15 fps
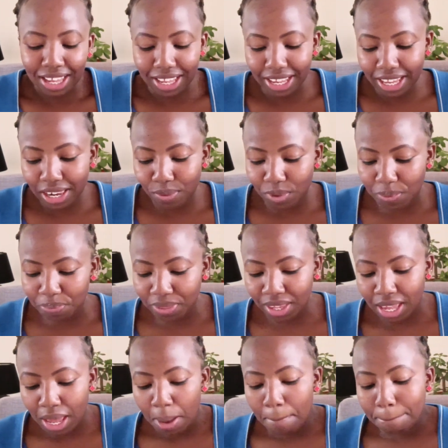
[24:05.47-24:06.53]
Anyway,
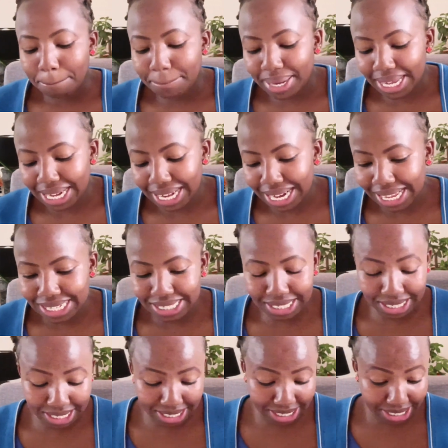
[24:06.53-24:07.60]
my
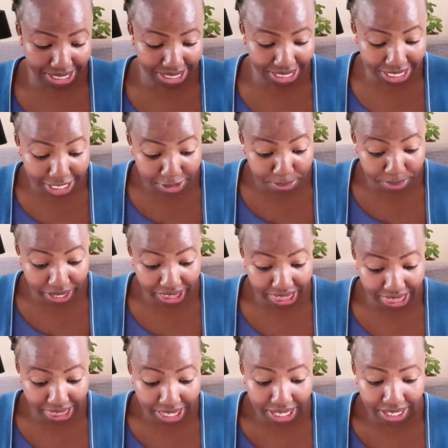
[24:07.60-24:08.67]
last tip, I
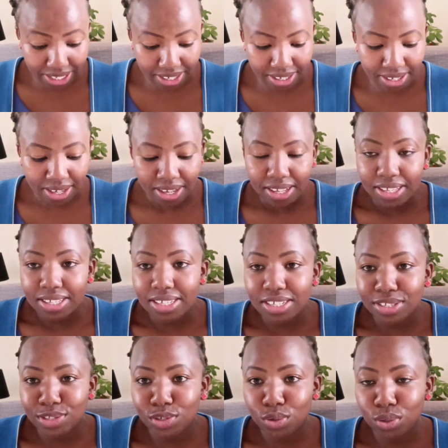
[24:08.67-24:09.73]
think,
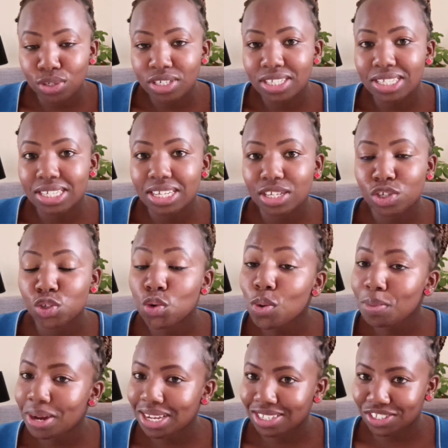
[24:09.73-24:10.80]
is don't stay too
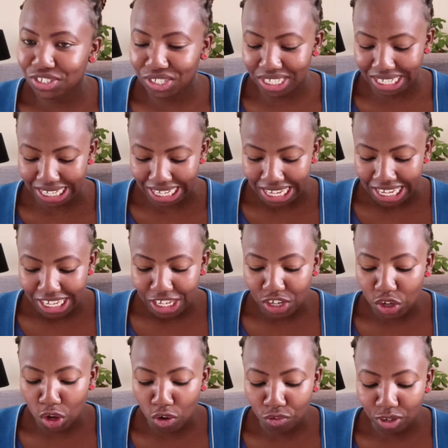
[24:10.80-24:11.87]
much in
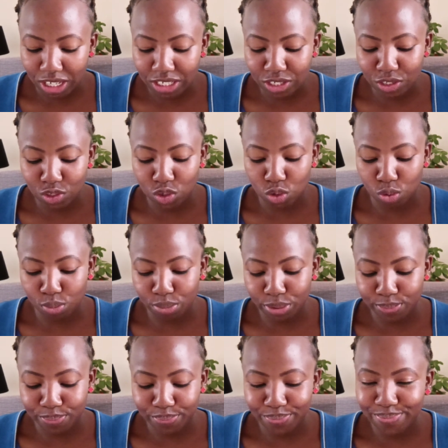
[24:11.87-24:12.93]
your first job,
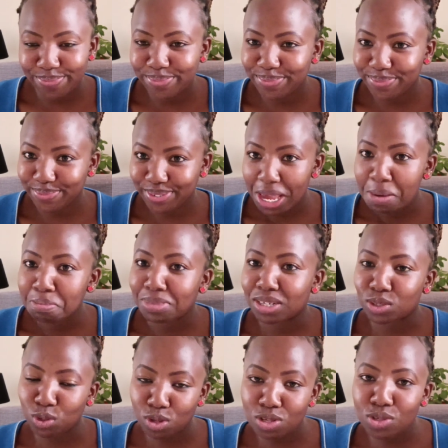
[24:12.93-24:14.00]

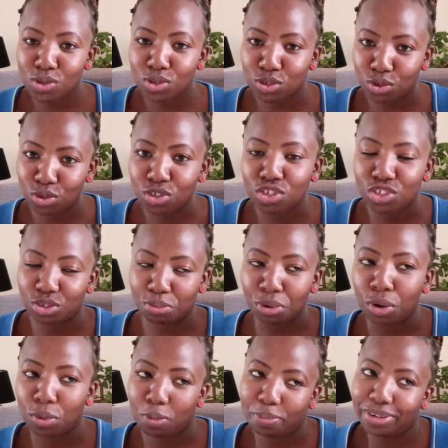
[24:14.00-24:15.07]
but also don't job
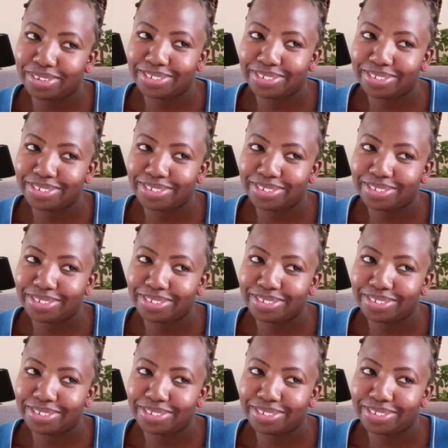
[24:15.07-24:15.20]
hop.